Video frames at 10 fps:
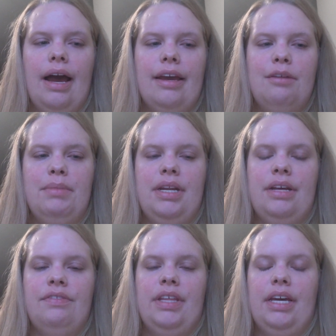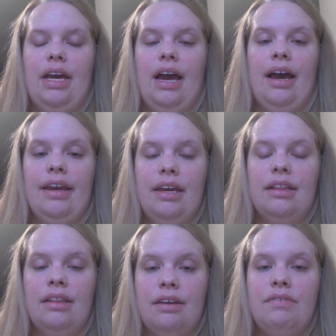I am in, in the I
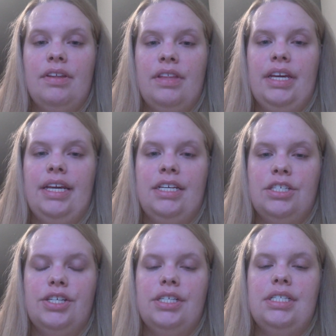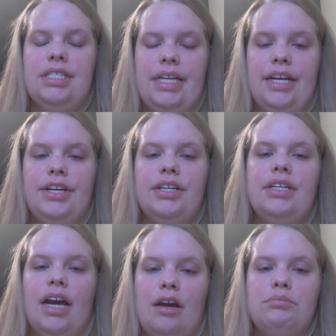live in the Eastern Standard
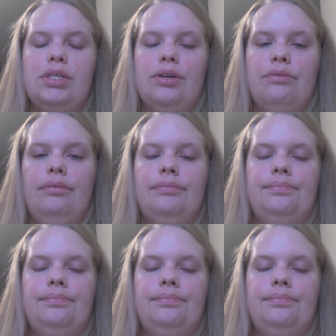Time Zone.